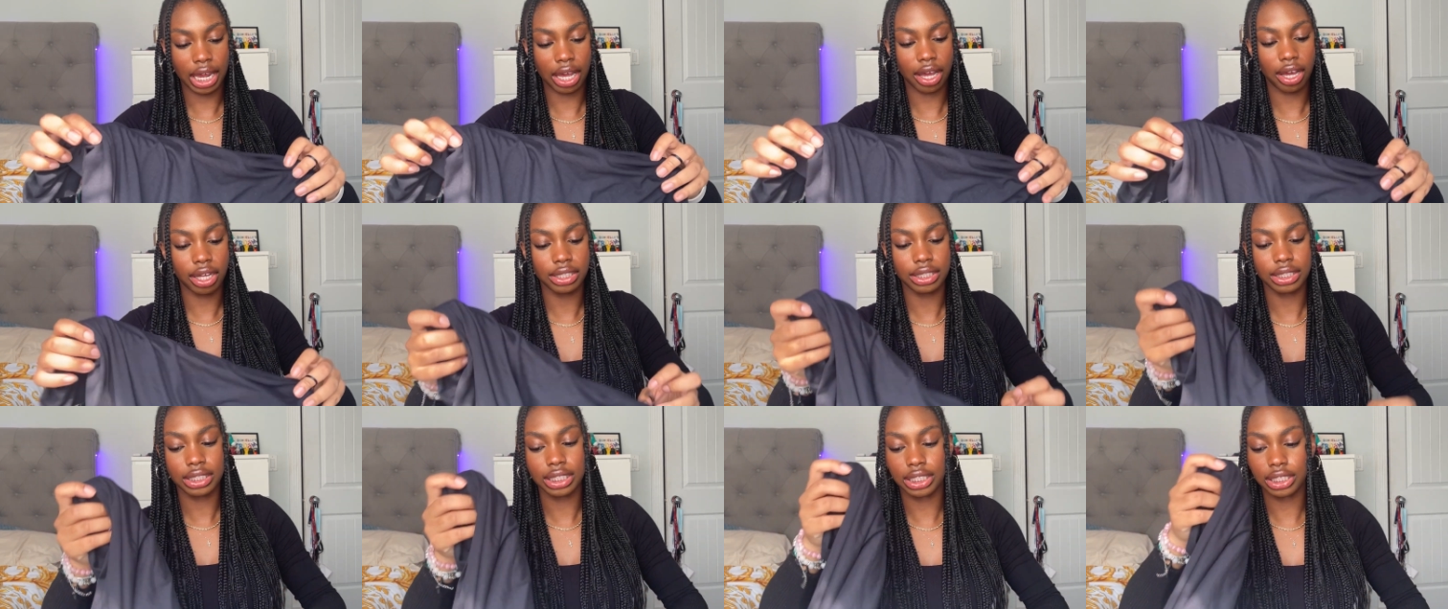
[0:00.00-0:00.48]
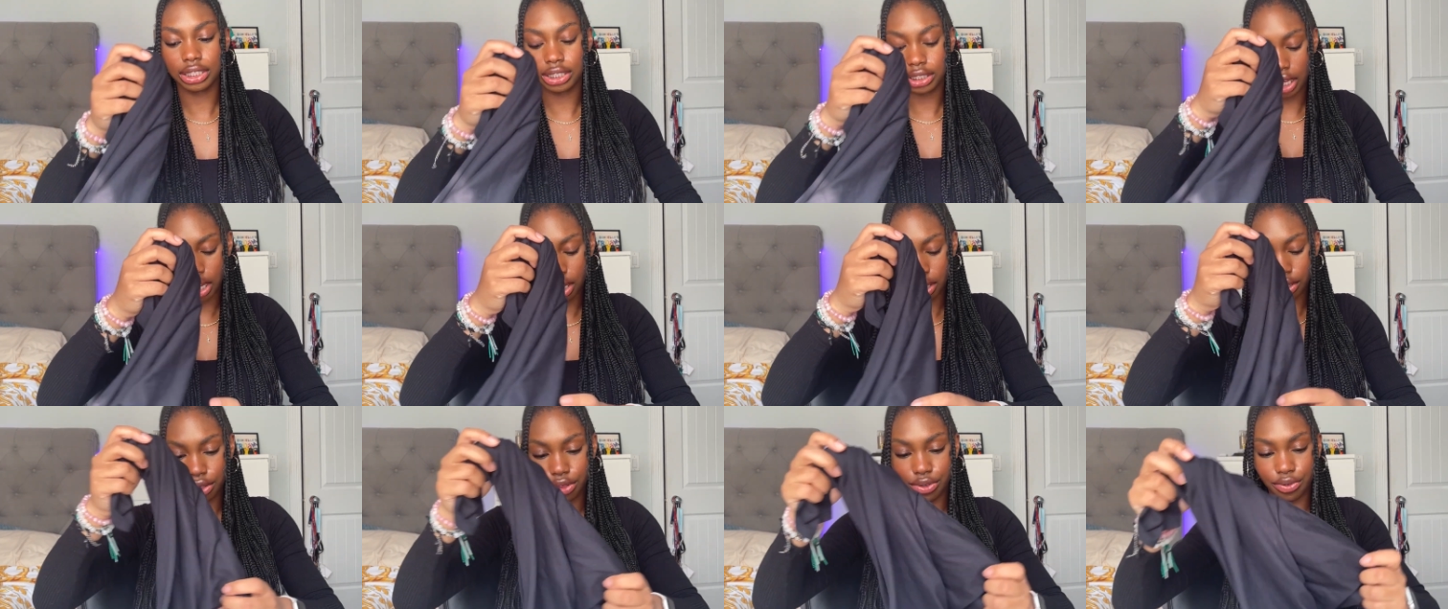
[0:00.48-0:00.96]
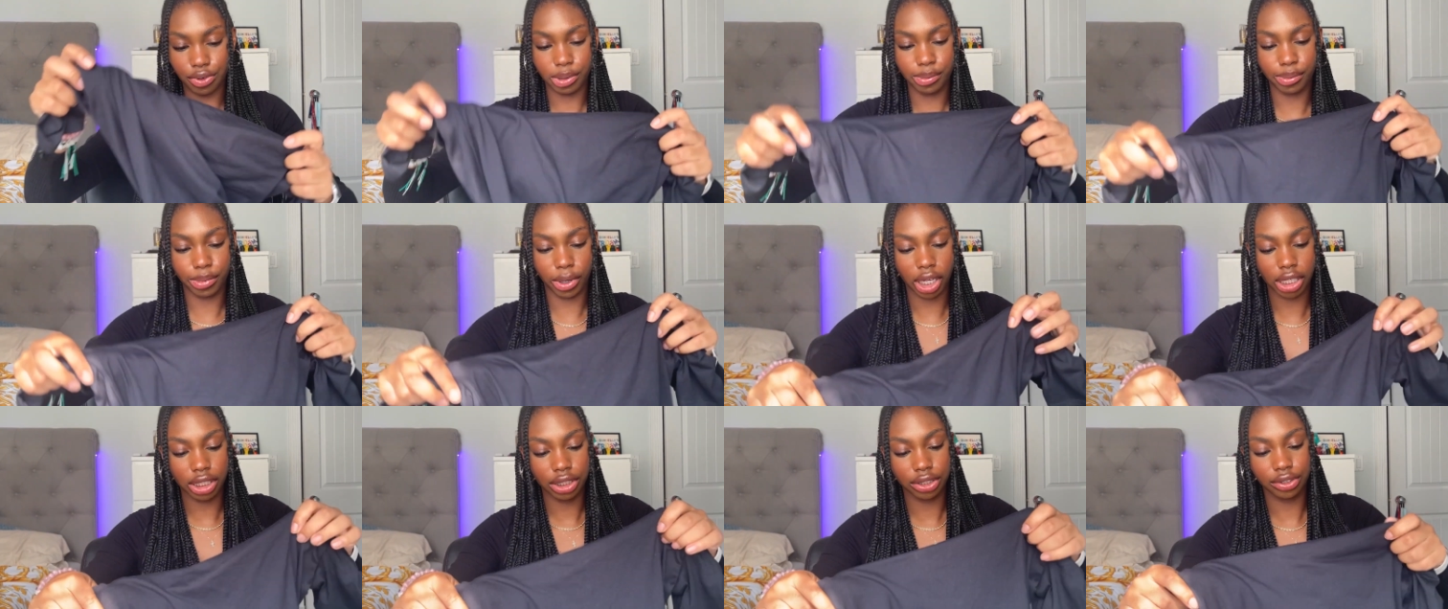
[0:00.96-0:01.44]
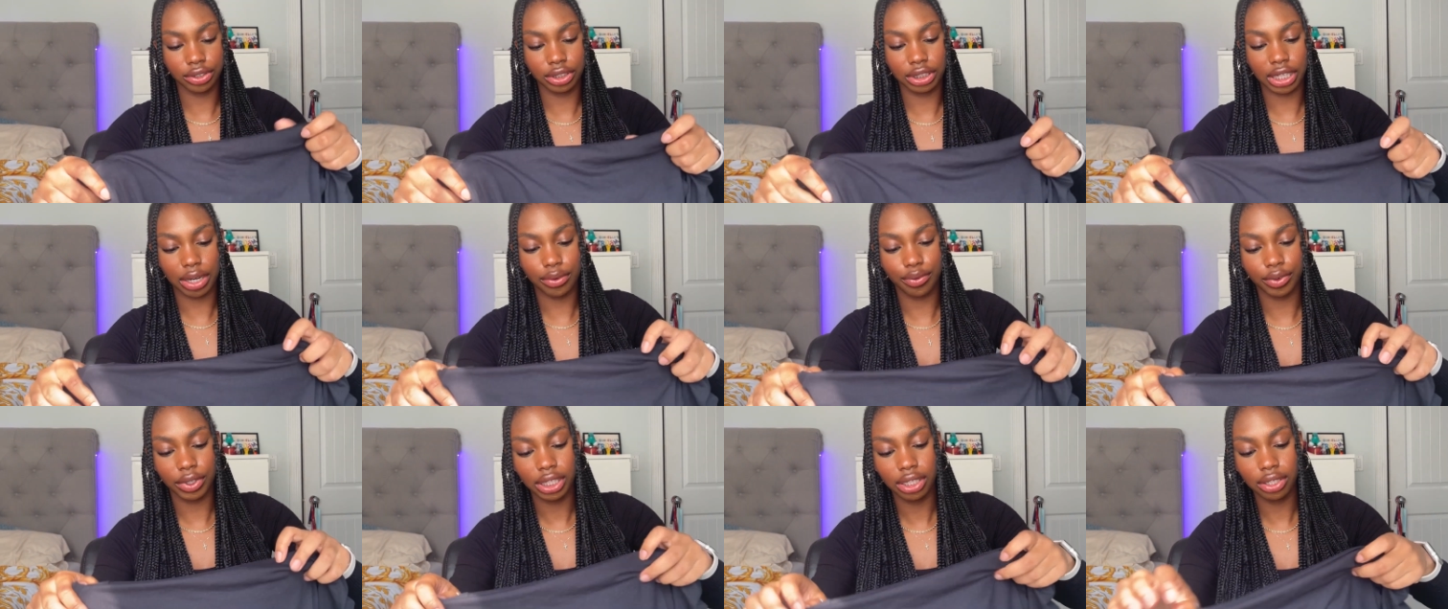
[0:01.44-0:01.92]
I got these. I got three bodysuits. I
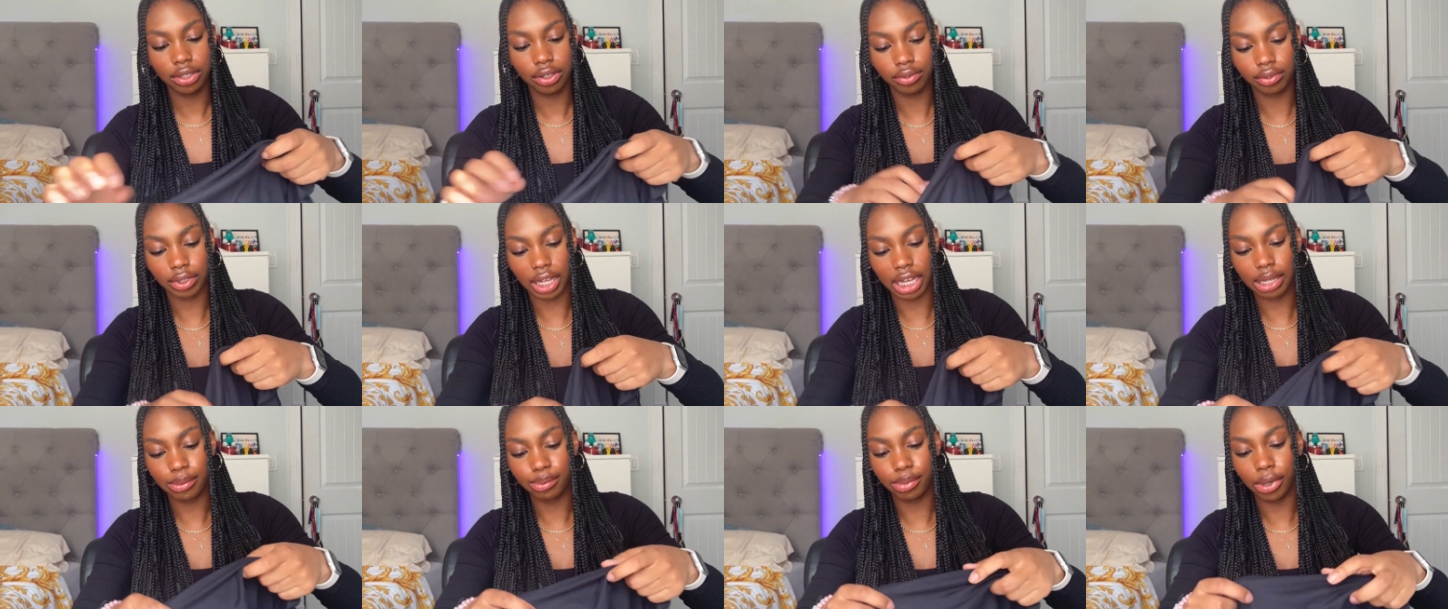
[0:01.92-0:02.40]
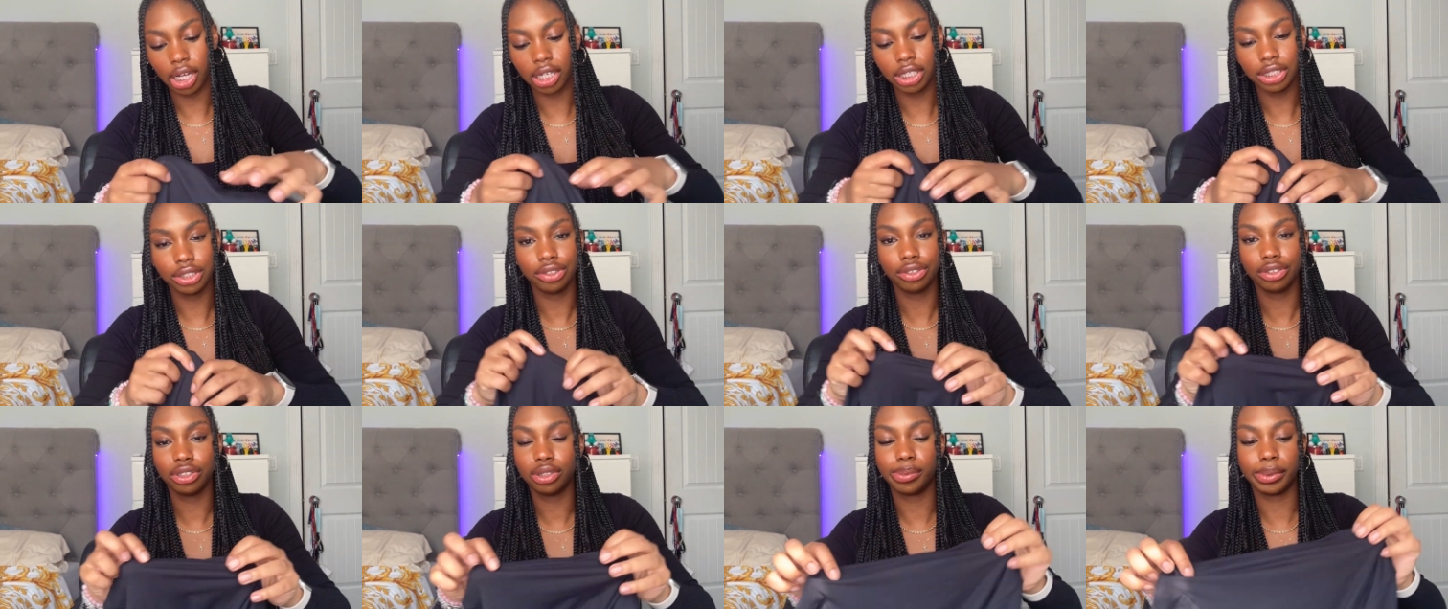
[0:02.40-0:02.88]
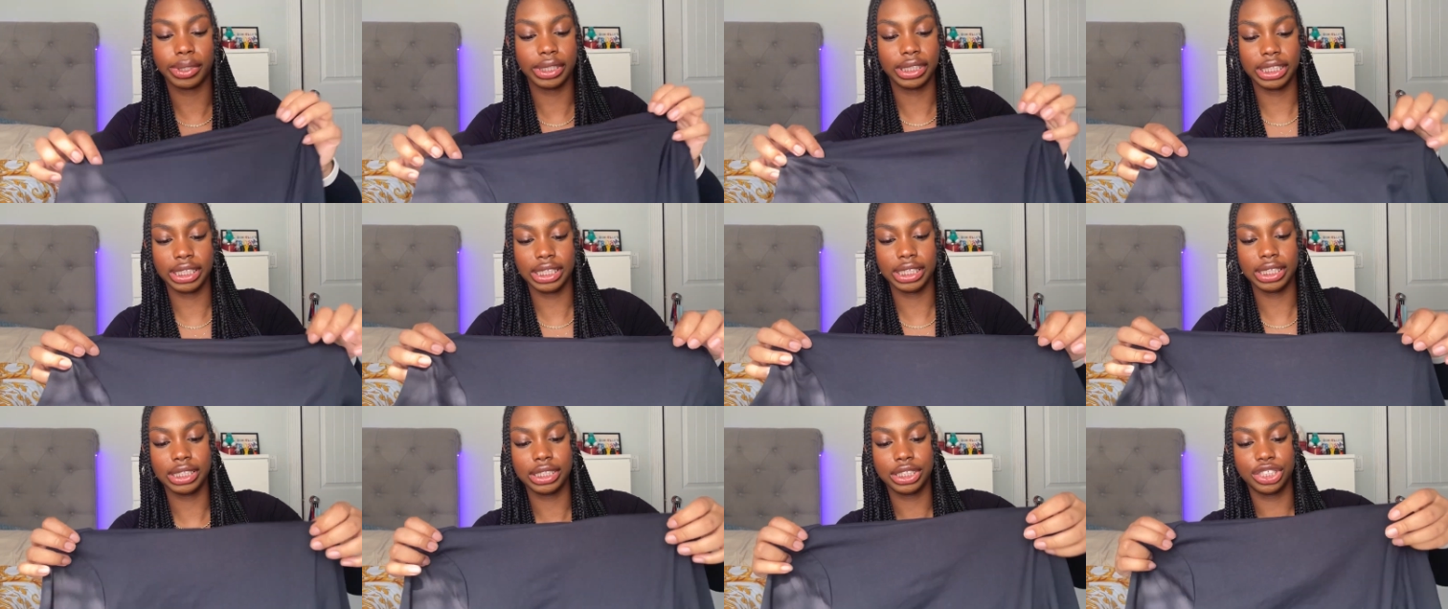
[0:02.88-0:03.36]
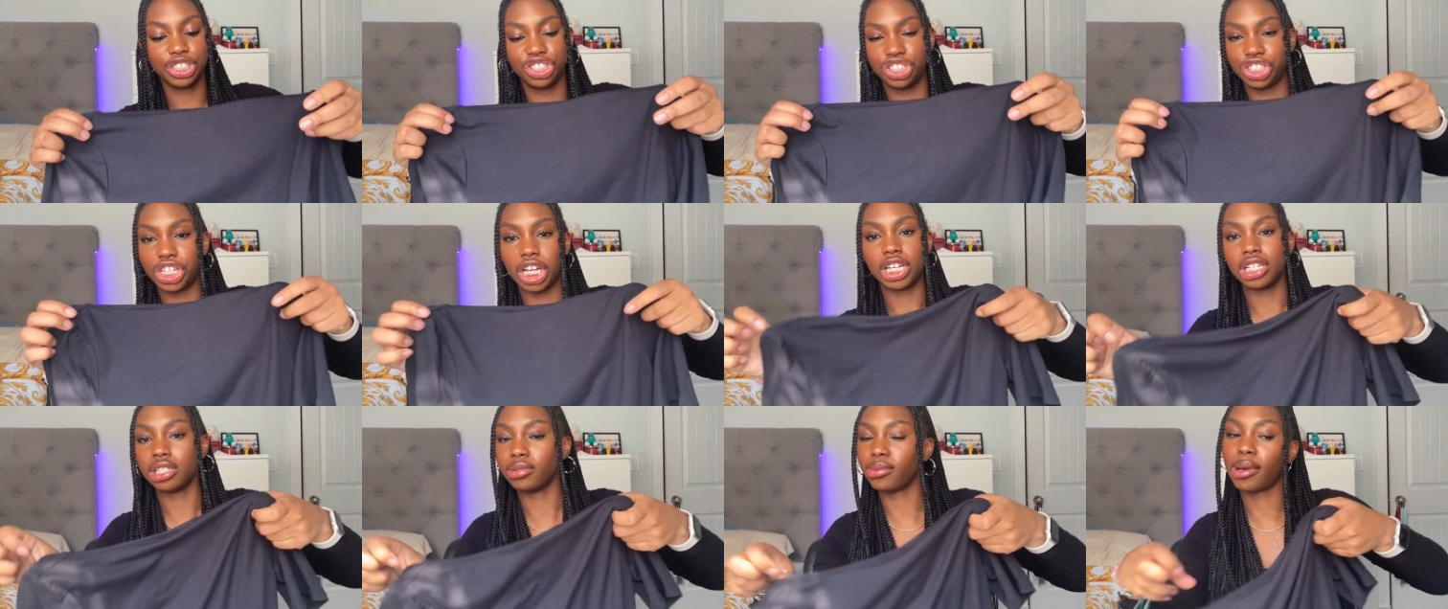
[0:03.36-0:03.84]
really don't like bodysuits, but these
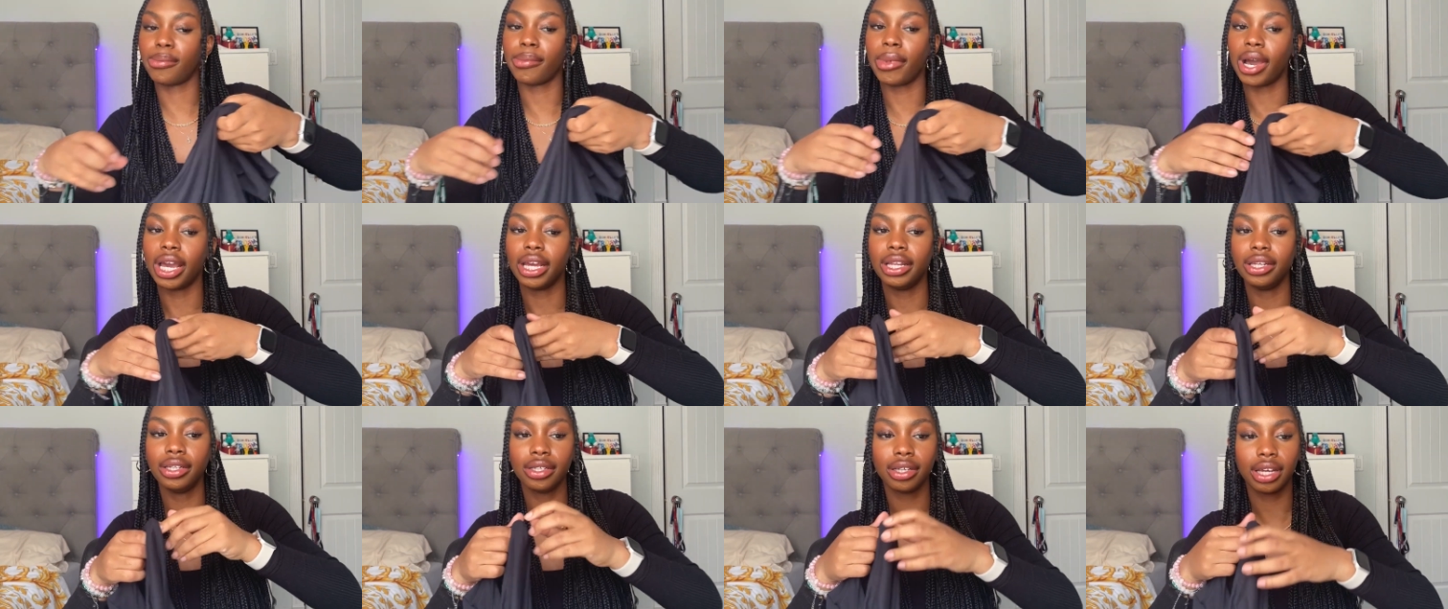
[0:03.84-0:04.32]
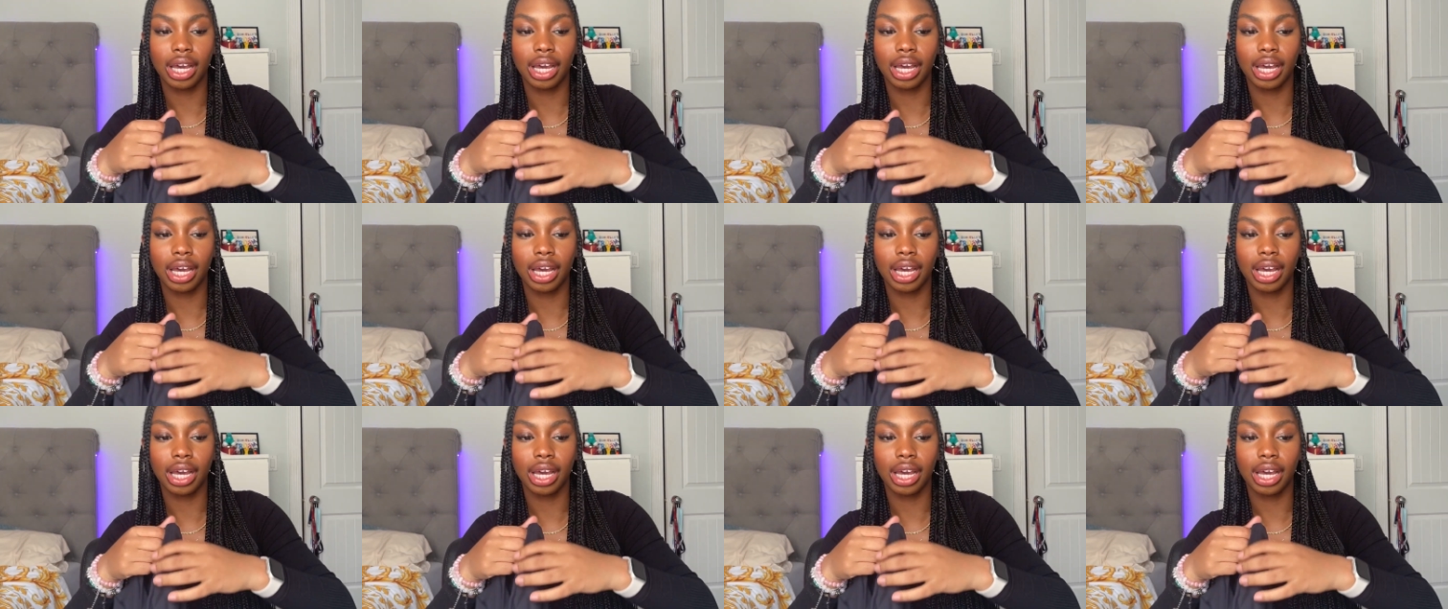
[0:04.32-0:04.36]
changed my mind.